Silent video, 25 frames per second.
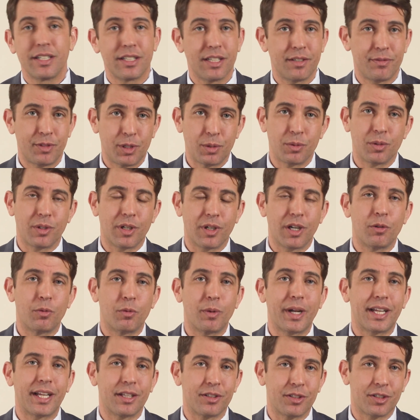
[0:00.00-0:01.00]
if you were a
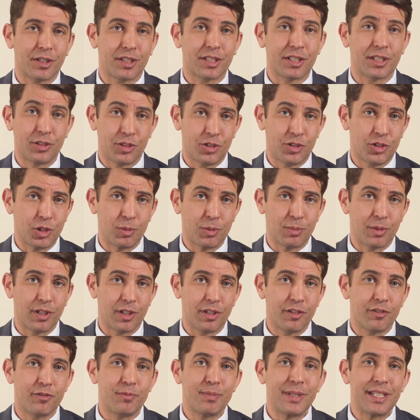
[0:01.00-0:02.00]
regular consumer
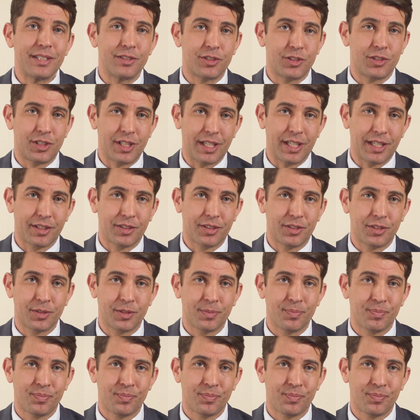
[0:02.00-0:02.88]
of meat sticks.